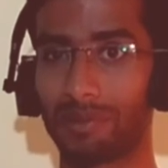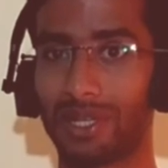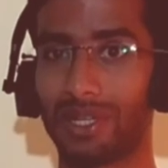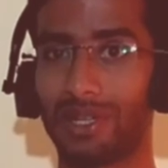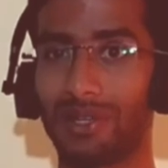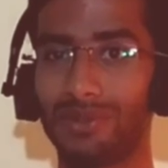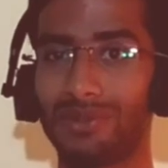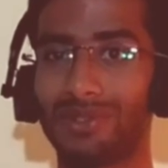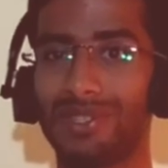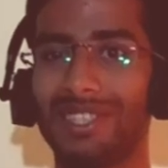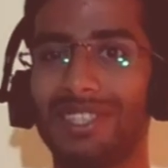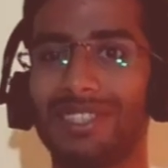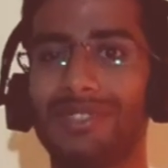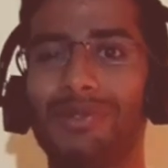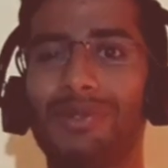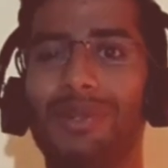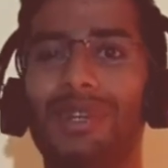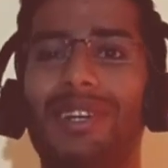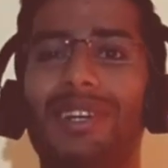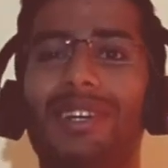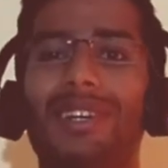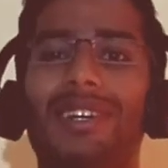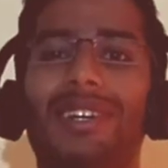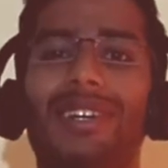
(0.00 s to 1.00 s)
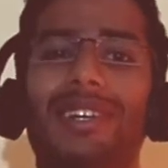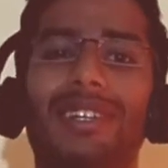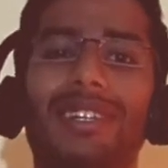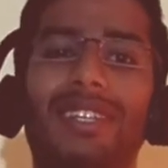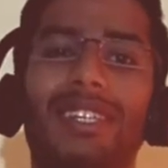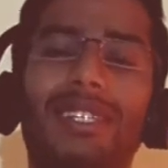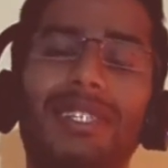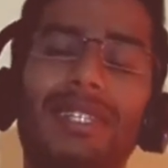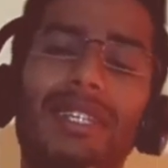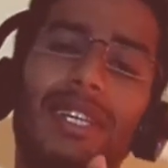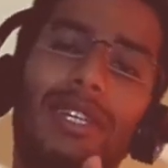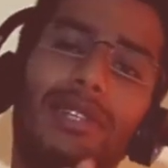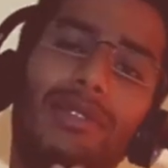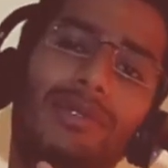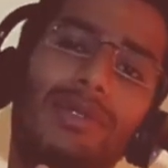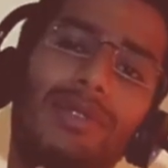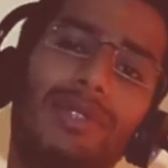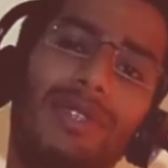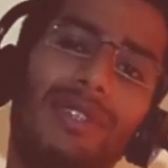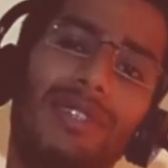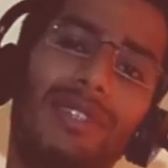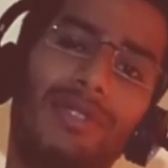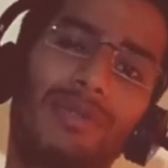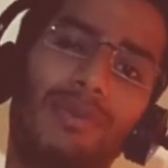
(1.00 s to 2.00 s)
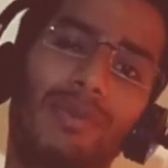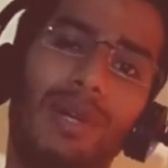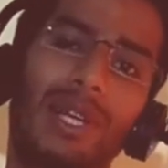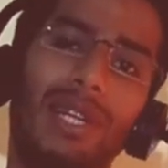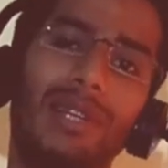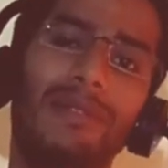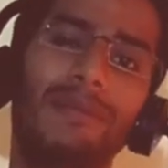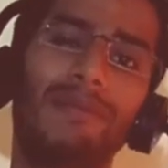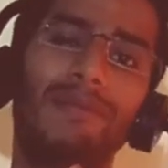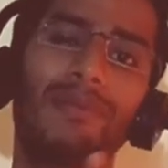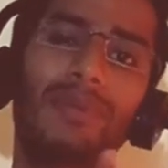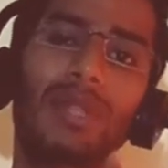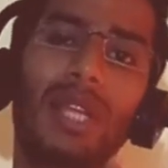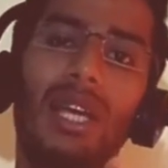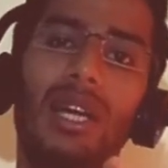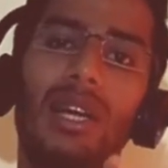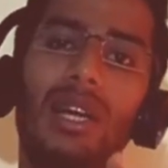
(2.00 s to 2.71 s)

can pronounce this this tongue twister as well.